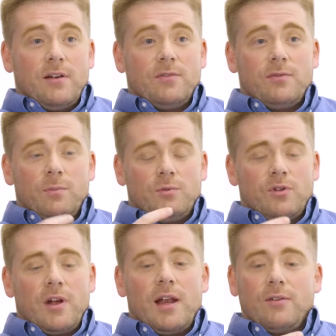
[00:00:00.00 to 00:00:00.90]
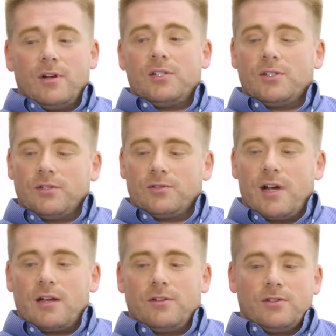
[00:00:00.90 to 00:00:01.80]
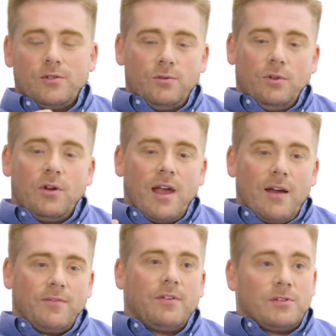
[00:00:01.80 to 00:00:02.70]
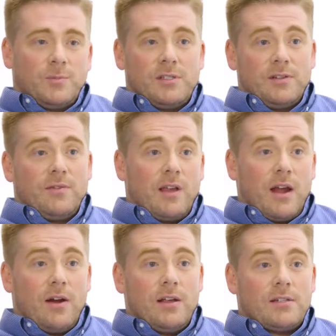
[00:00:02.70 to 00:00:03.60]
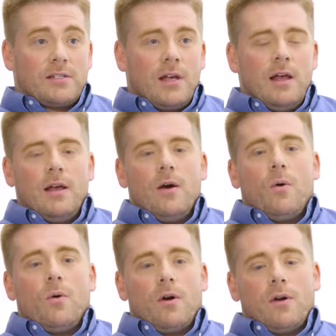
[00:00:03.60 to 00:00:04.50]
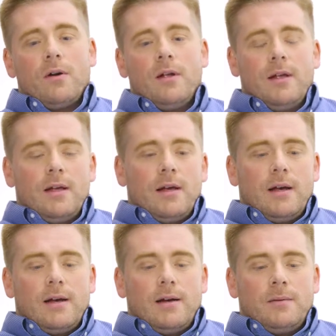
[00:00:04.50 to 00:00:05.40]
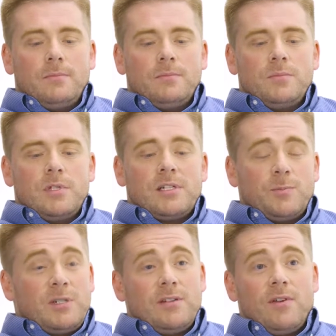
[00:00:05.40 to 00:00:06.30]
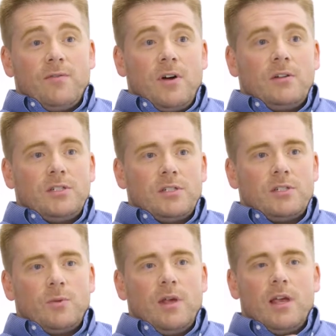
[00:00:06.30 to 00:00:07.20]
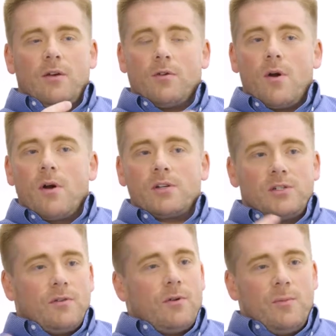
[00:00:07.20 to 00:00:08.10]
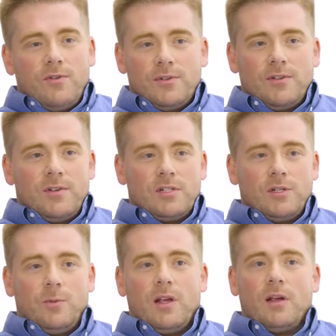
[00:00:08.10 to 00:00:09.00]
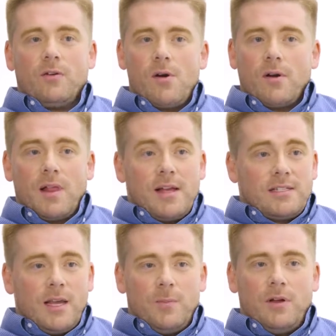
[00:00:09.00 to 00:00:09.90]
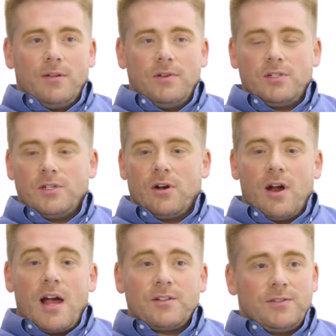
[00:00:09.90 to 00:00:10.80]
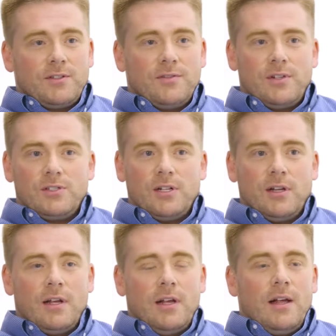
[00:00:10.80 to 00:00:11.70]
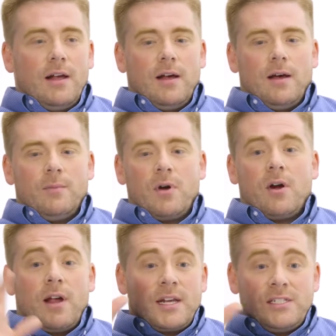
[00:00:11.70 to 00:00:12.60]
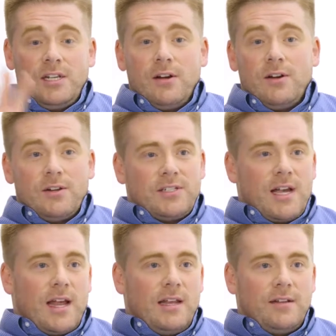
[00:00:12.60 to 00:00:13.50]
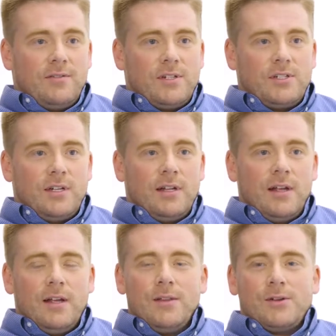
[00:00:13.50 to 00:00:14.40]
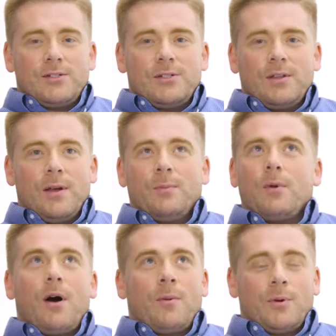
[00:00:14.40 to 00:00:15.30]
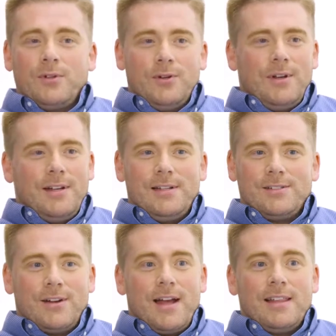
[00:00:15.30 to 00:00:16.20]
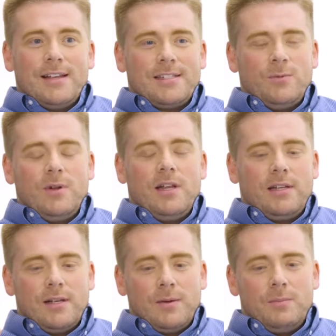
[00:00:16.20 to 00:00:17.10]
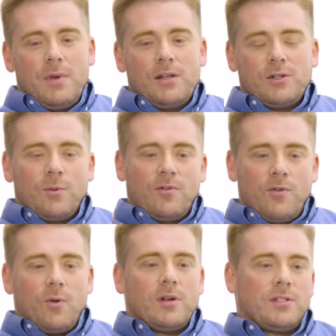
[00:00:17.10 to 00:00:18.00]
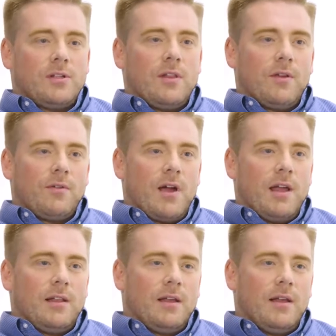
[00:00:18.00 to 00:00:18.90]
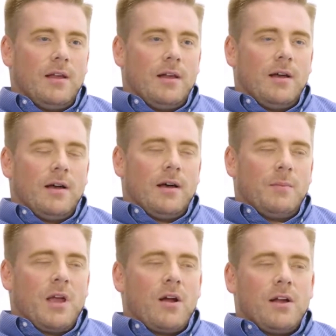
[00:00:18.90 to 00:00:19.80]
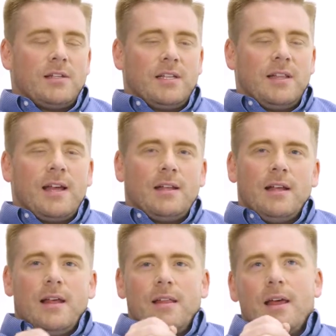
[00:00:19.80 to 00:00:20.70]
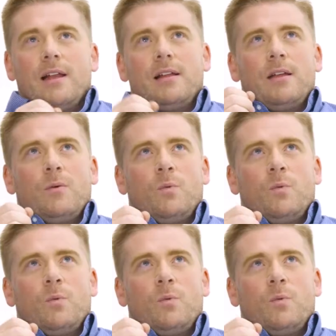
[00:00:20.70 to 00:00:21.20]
of creating regional directors who look after specific areas or the specific functions. So we can grow our snow removal division, we can grow our landscaping division, our asphalt division, our exterior siding division. There's the opportunities are endless, and we need to make sure we're focused on the right areas. And that